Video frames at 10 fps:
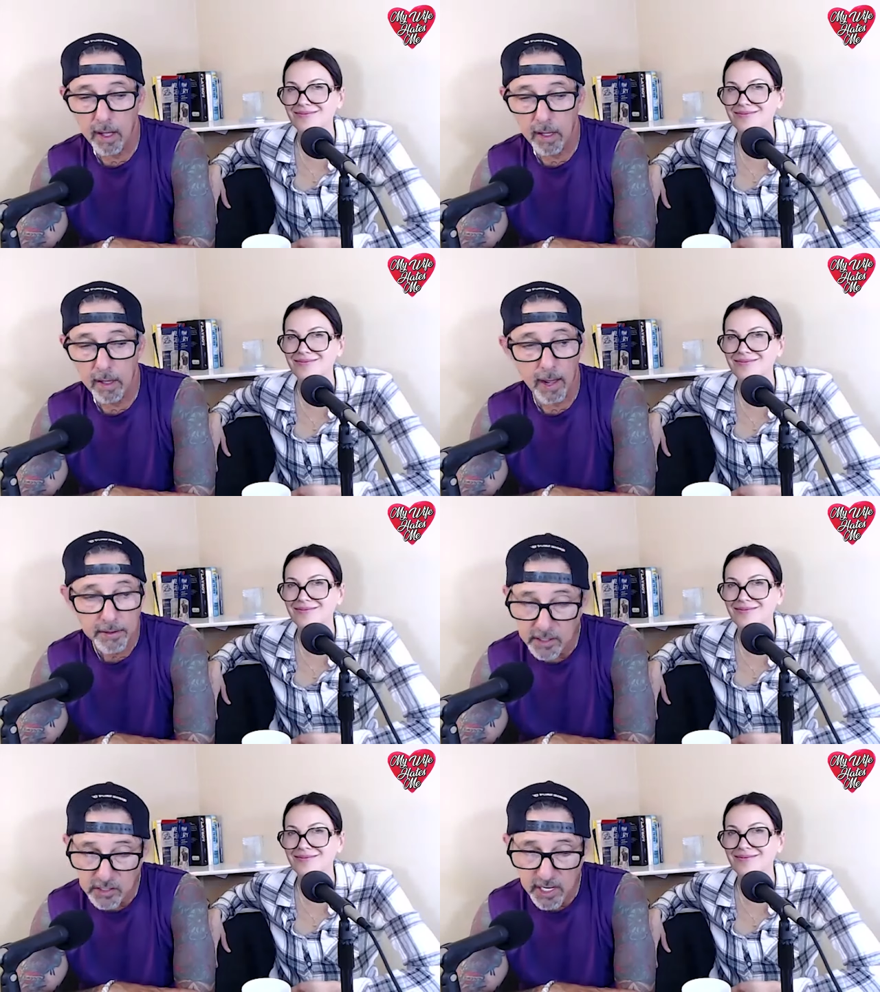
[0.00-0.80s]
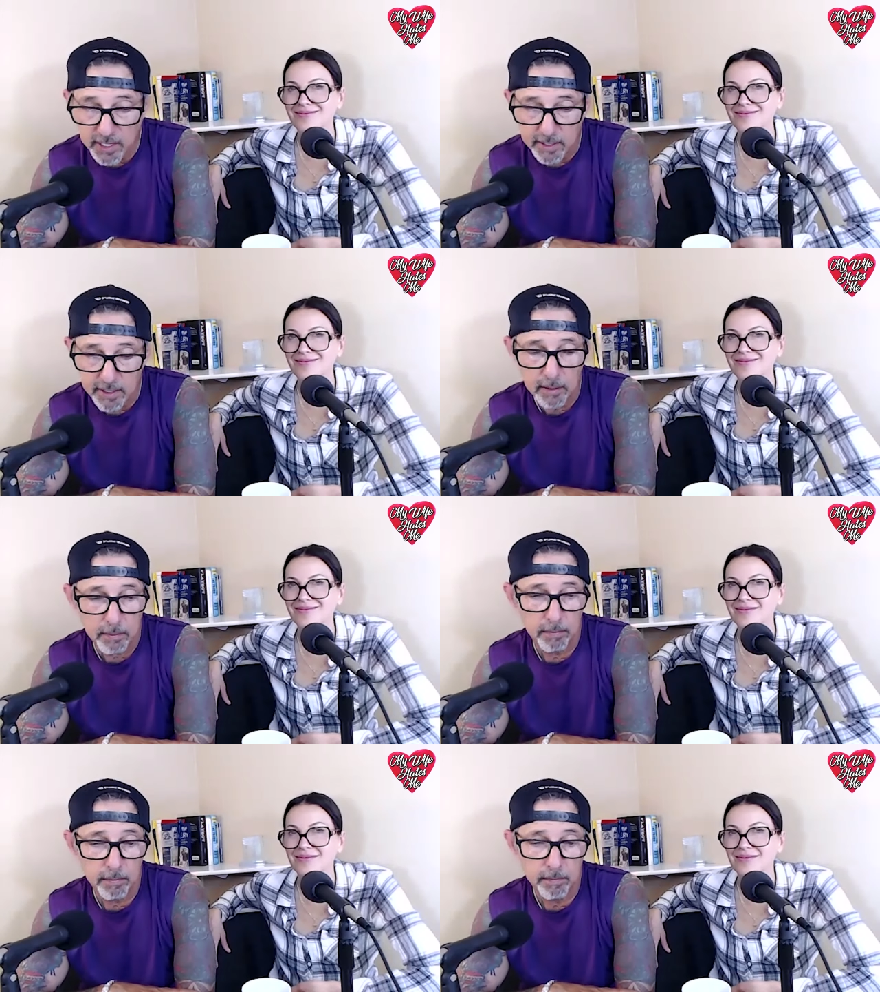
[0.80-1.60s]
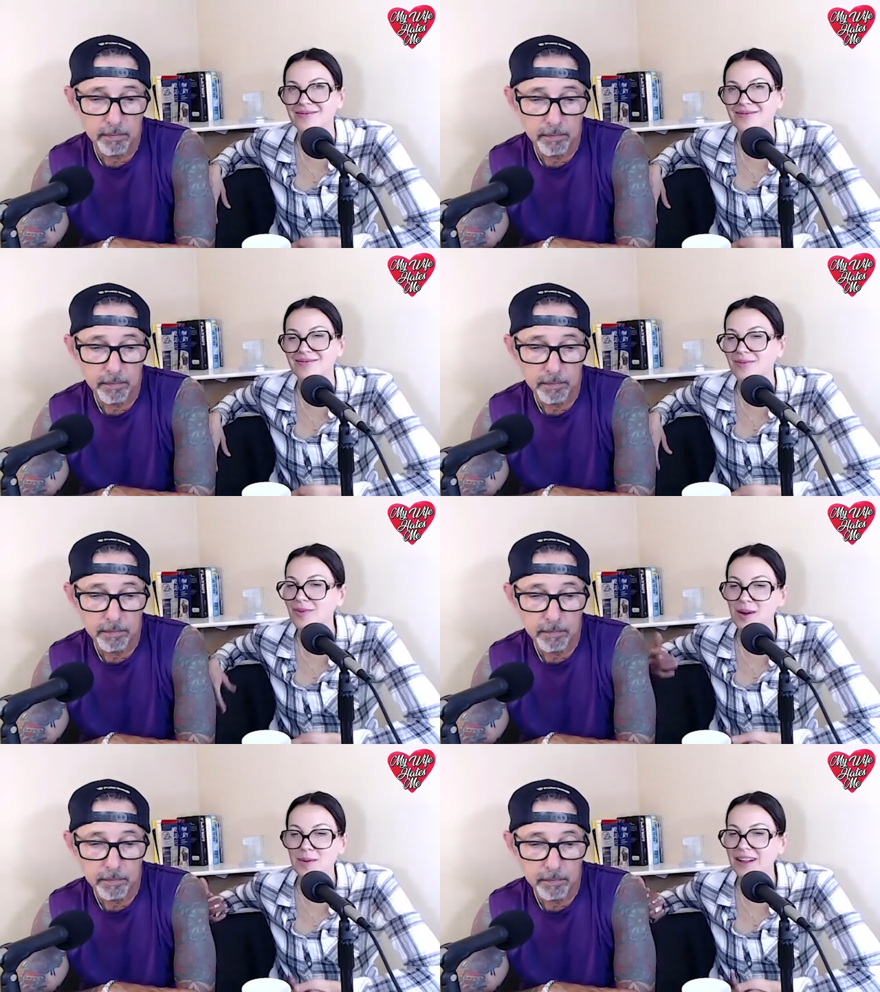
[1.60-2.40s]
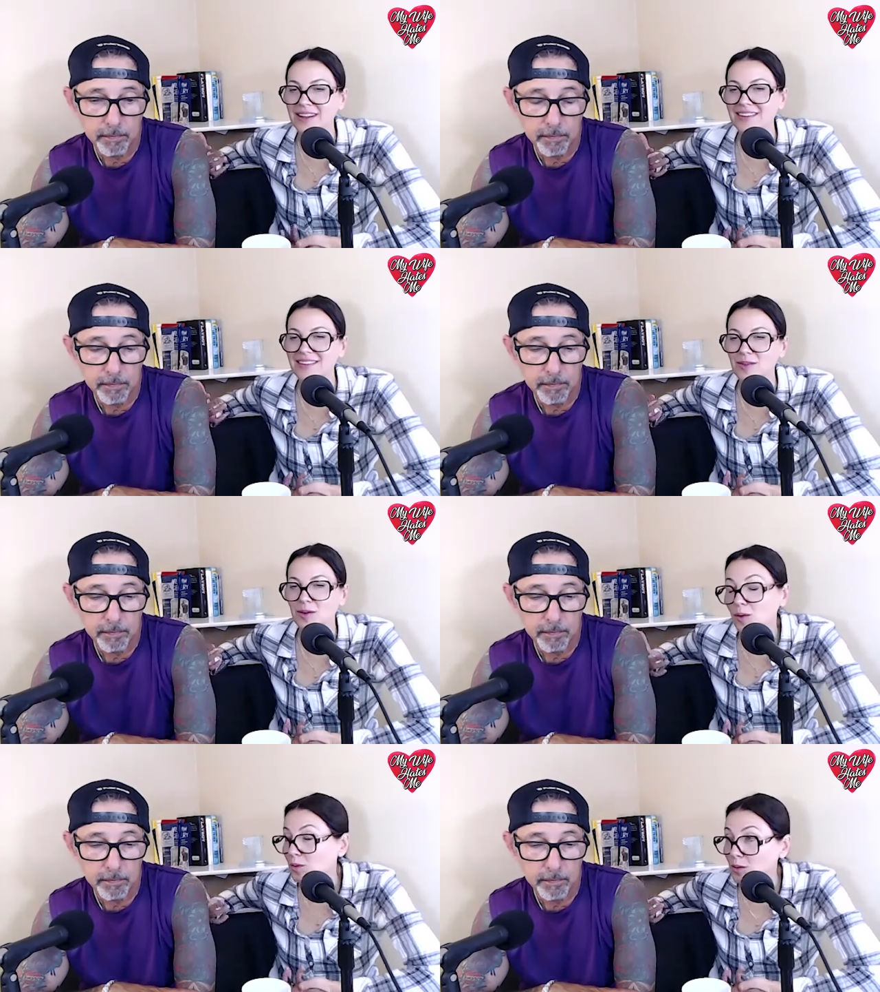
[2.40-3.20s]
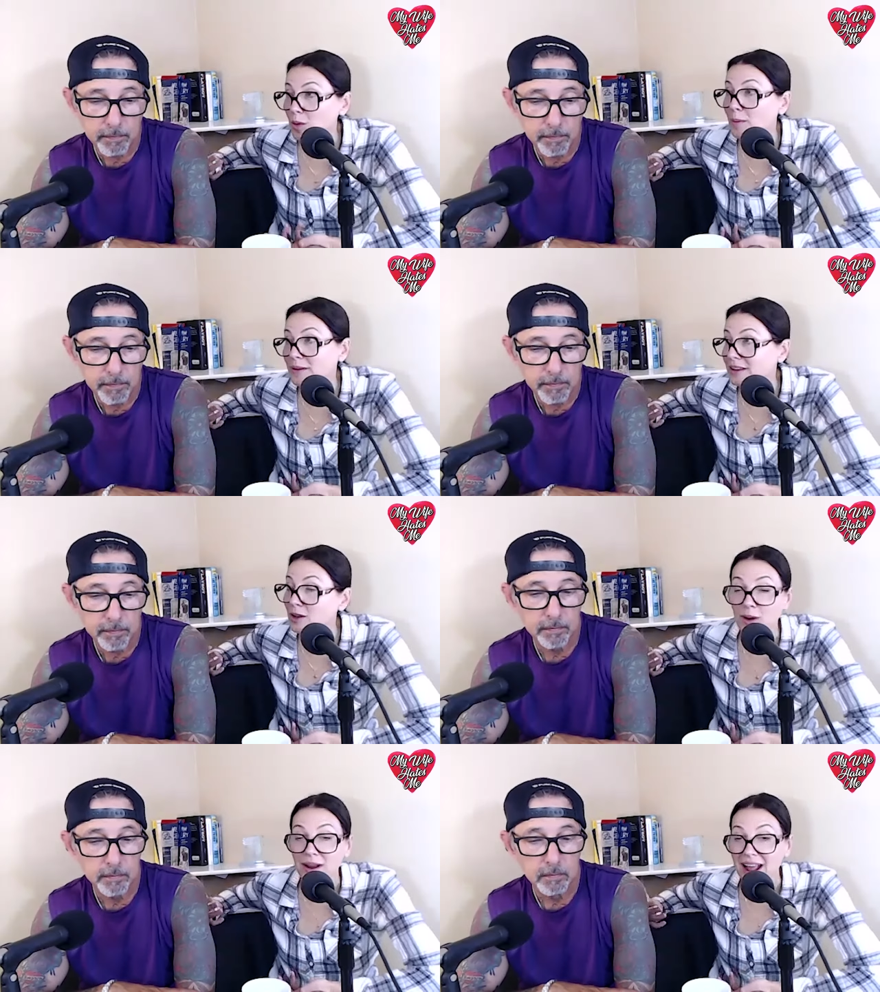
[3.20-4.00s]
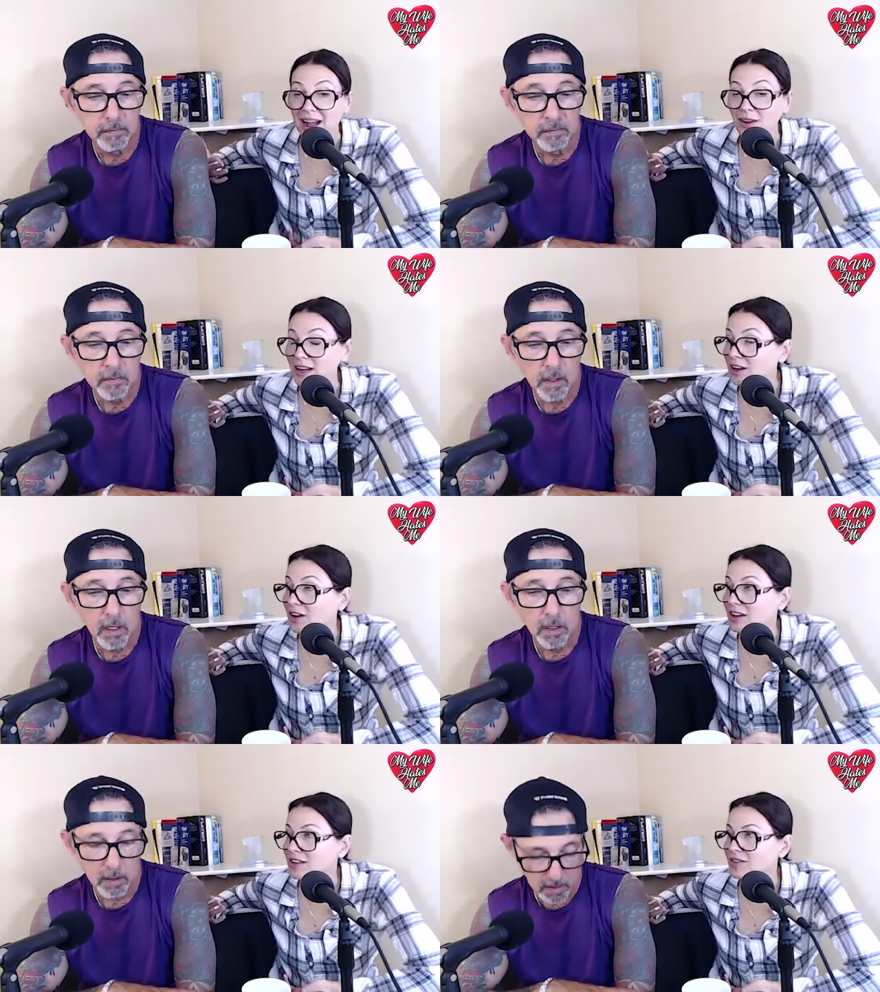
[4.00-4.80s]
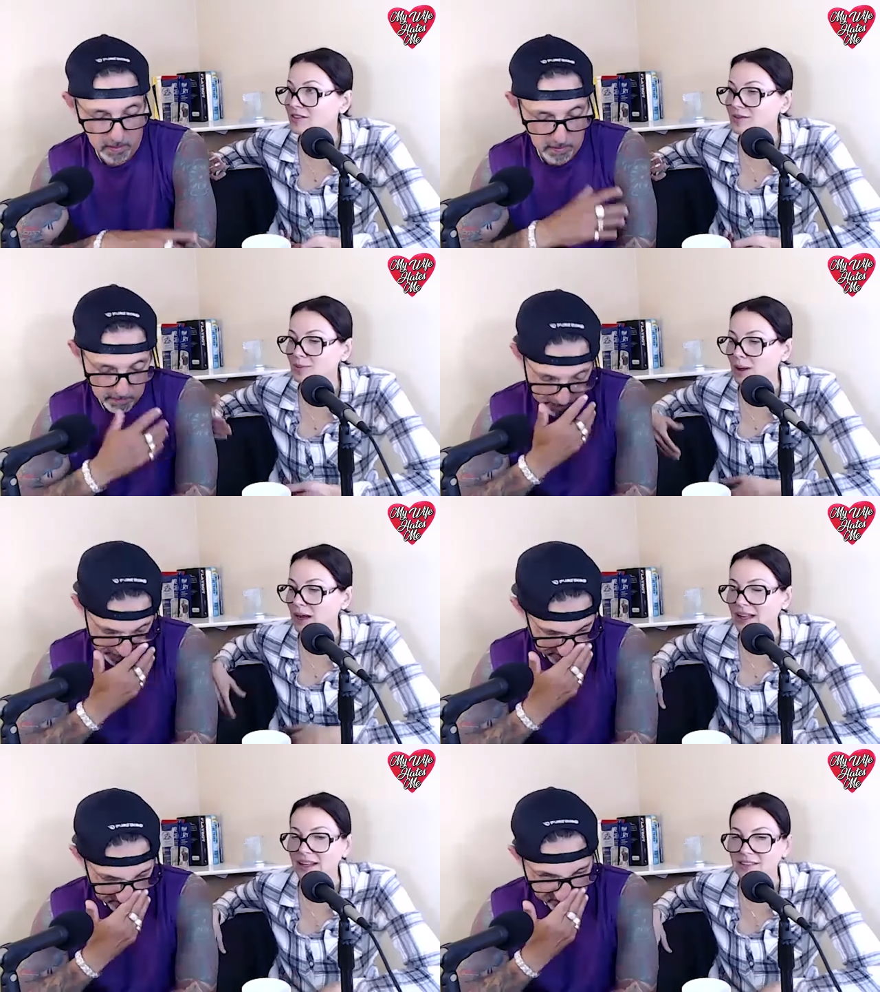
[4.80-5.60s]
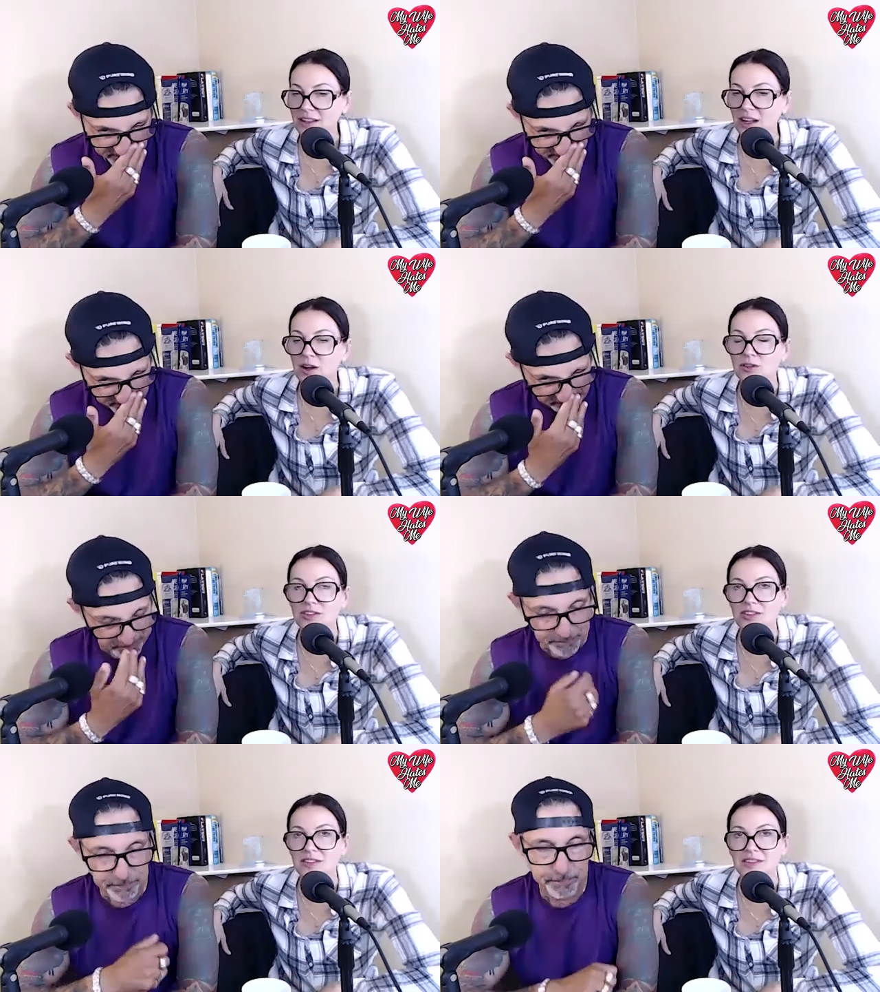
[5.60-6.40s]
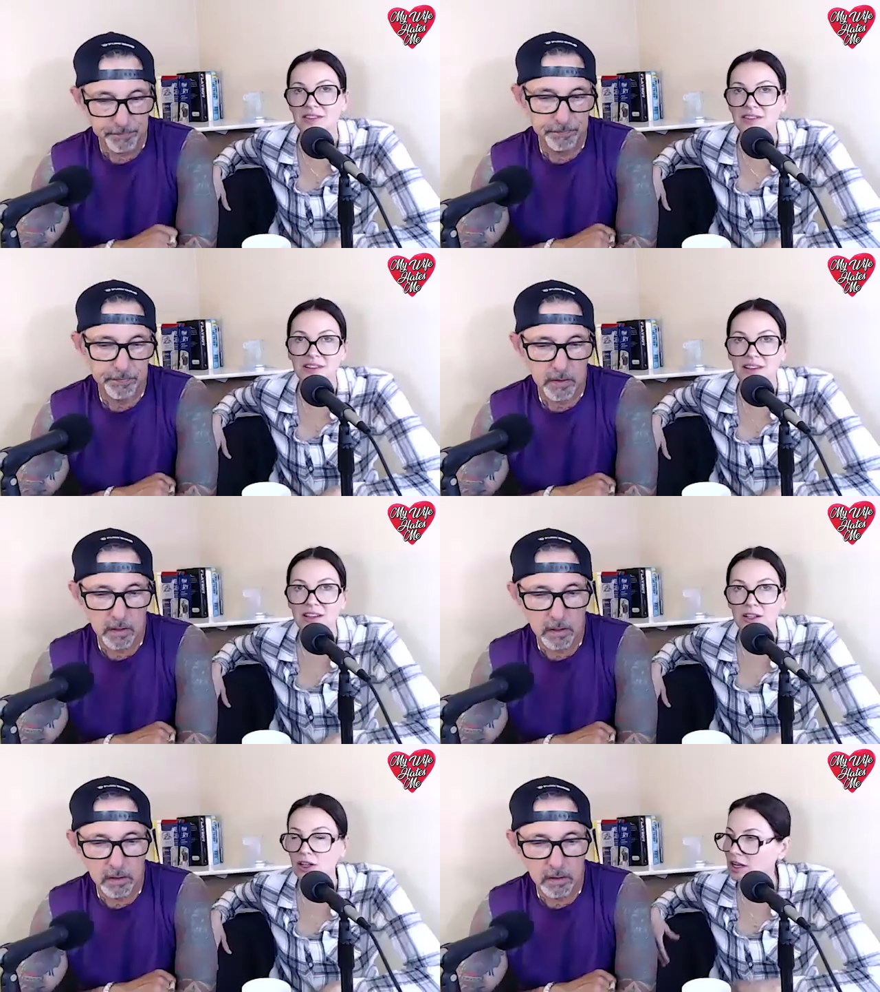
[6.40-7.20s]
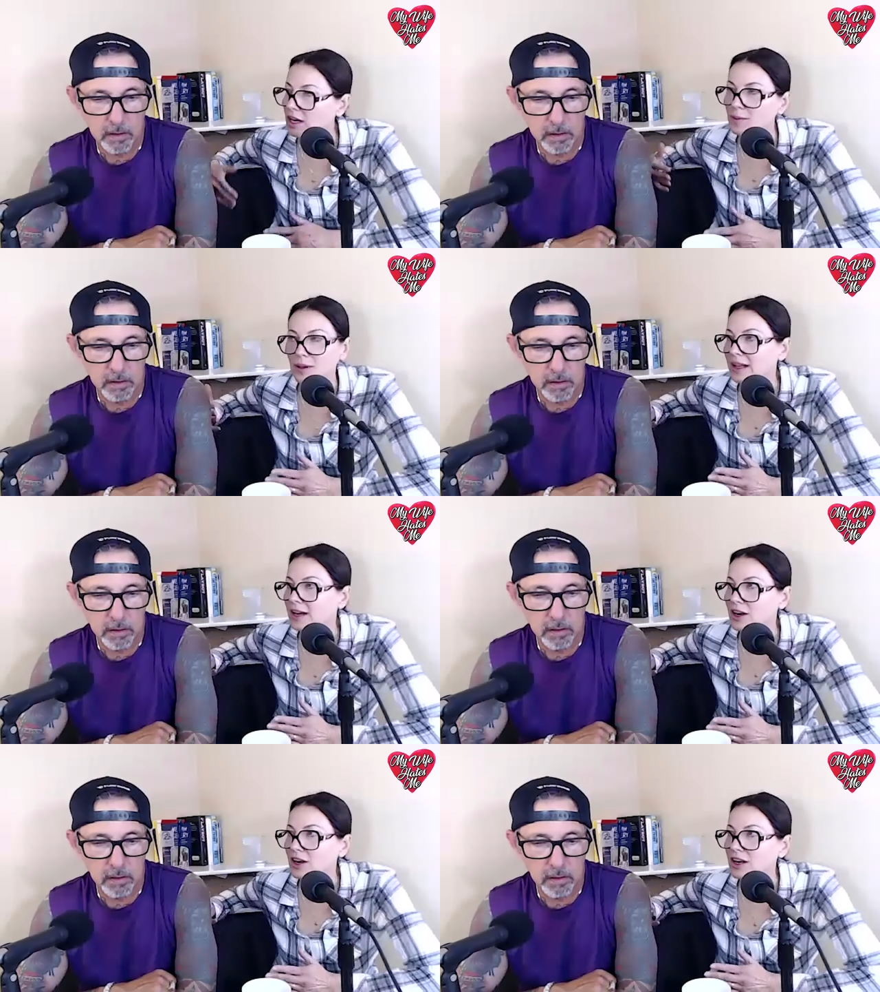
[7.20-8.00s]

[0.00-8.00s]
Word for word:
Speaker 1: how do you set it up?
Speaker 2: Well, I'm not gonna. Well, you want me to tell you right now here on the podcast? No, just look it up later.